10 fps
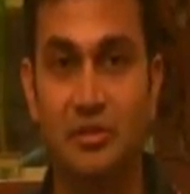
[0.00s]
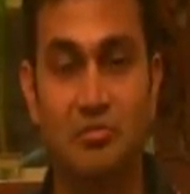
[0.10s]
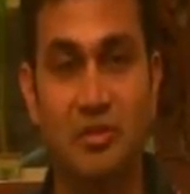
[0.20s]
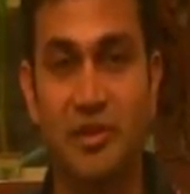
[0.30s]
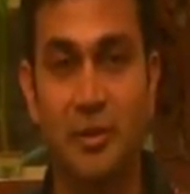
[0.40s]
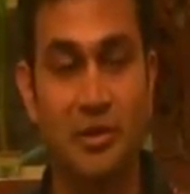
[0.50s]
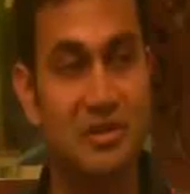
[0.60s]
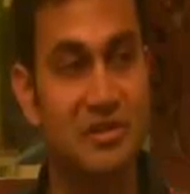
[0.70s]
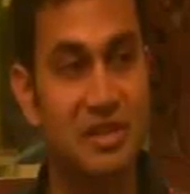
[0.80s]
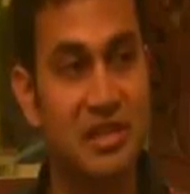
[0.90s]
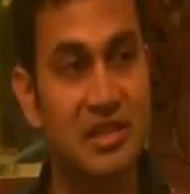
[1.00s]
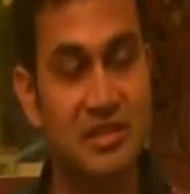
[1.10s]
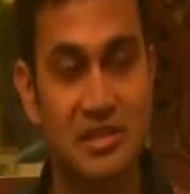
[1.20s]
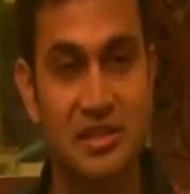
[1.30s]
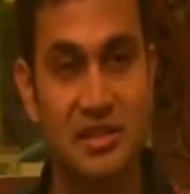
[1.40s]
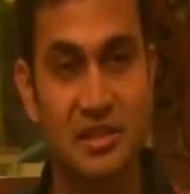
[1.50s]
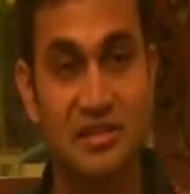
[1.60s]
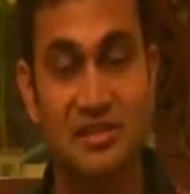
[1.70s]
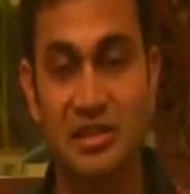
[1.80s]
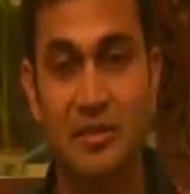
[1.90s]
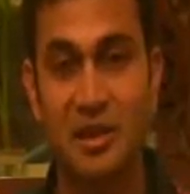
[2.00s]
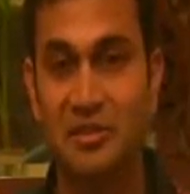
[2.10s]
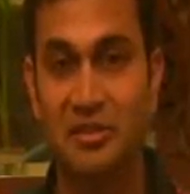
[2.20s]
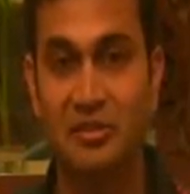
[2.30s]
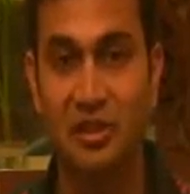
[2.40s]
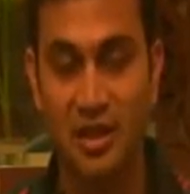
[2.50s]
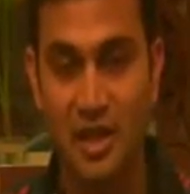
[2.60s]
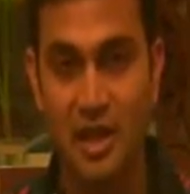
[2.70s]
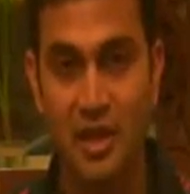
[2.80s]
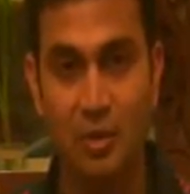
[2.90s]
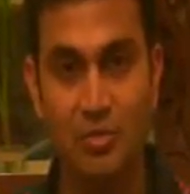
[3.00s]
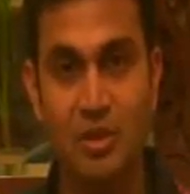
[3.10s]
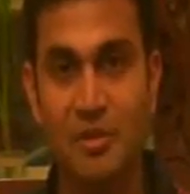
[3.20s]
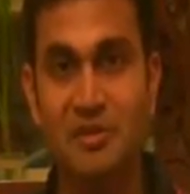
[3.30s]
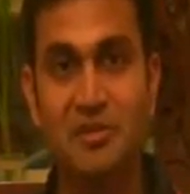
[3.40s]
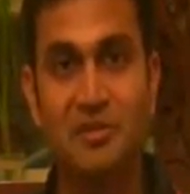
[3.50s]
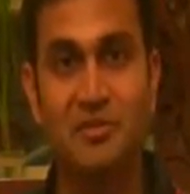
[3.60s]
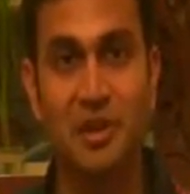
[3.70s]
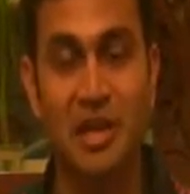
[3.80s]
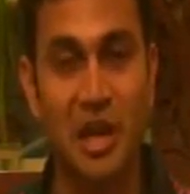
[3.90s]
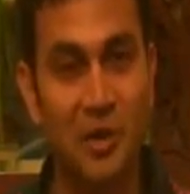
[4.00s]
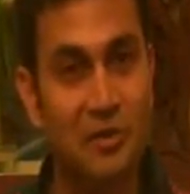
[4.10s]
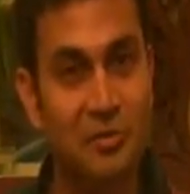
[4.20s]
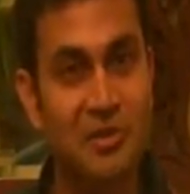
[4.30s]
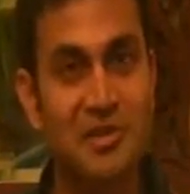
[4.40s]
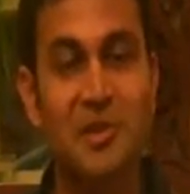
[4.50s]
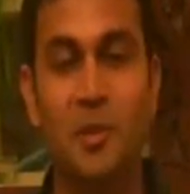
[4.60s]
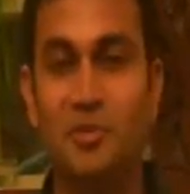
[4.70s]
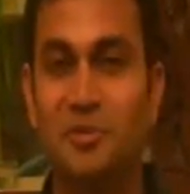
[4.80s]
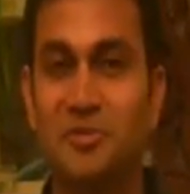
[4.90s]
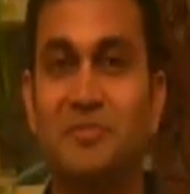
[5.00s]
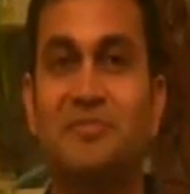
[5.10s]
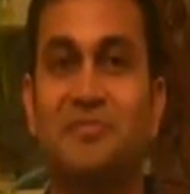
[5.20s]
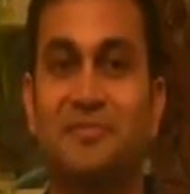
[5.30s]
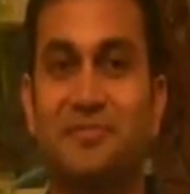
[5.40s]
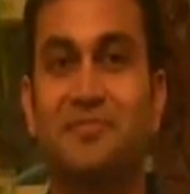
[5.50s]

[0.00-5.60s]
So if I were to distill a message, it would be a message of encouragement and optimism.